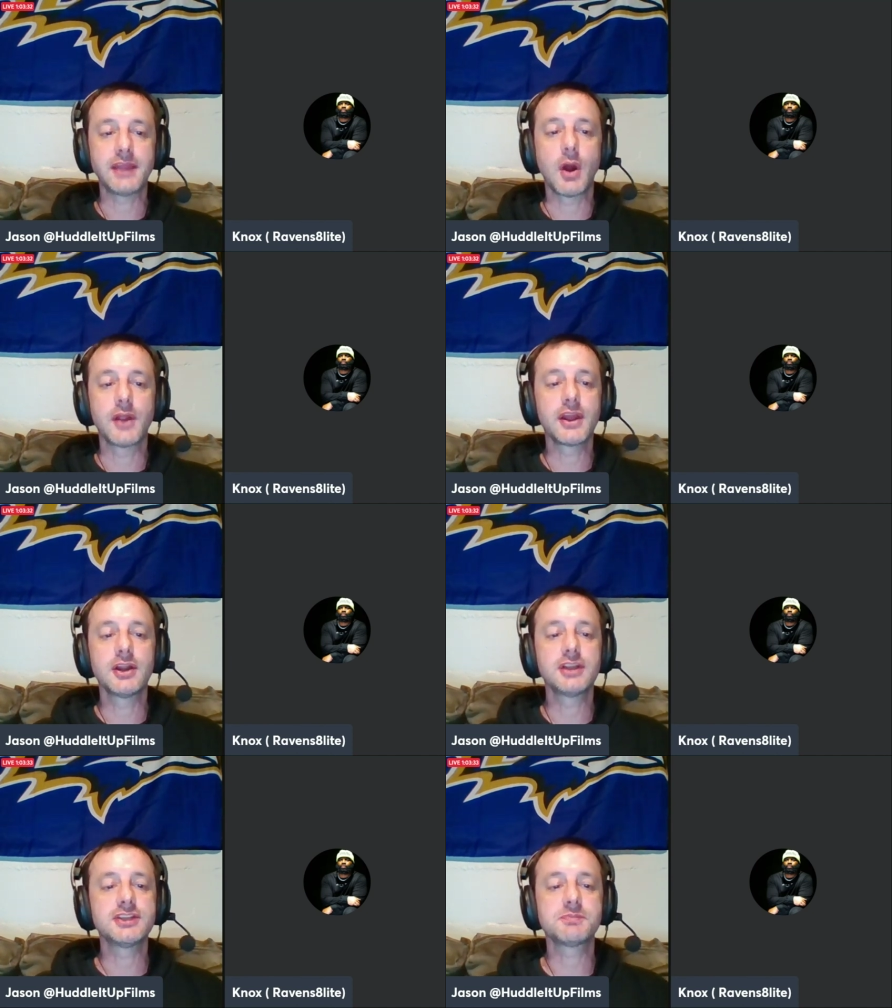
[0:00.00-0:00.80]
Are they going
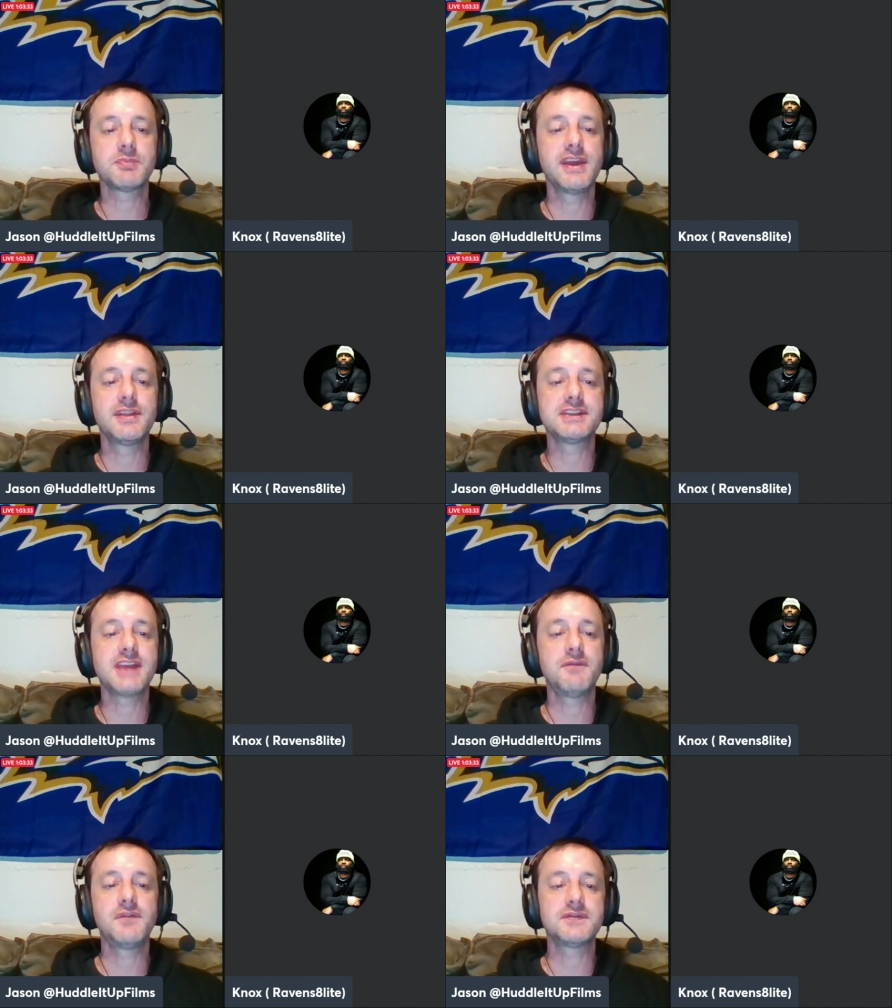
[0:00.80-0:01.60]
to just play the
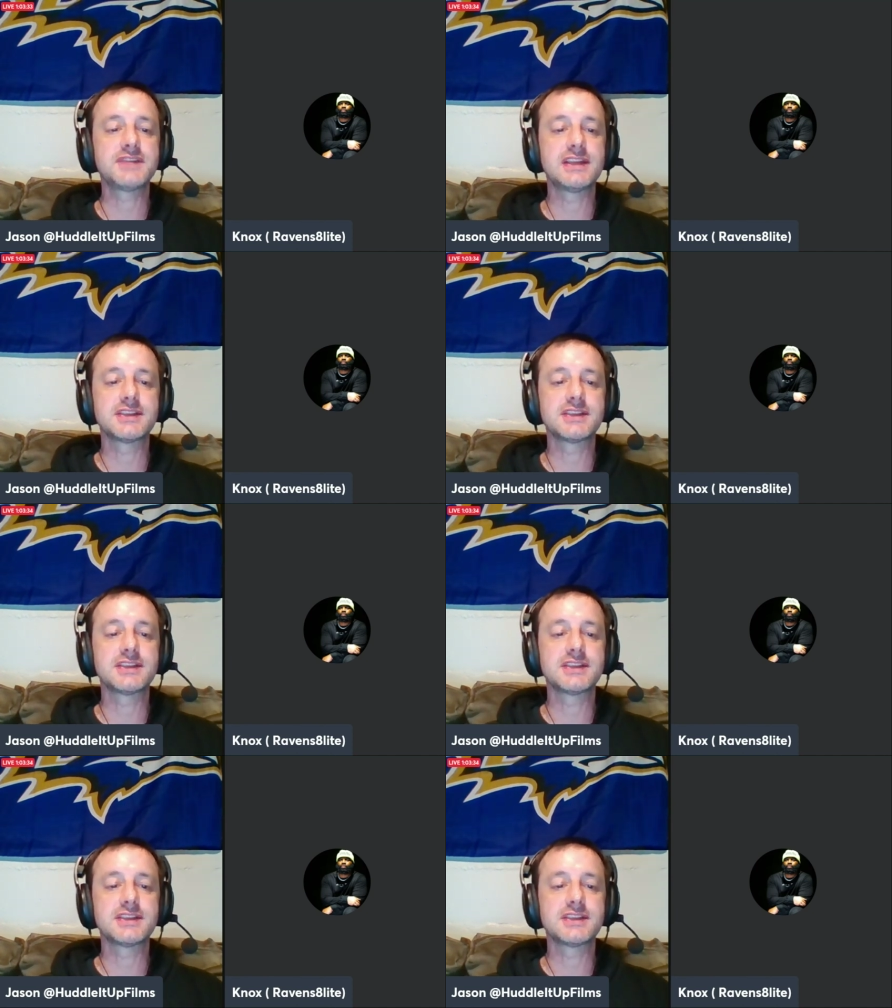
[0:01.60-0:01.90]
10, 15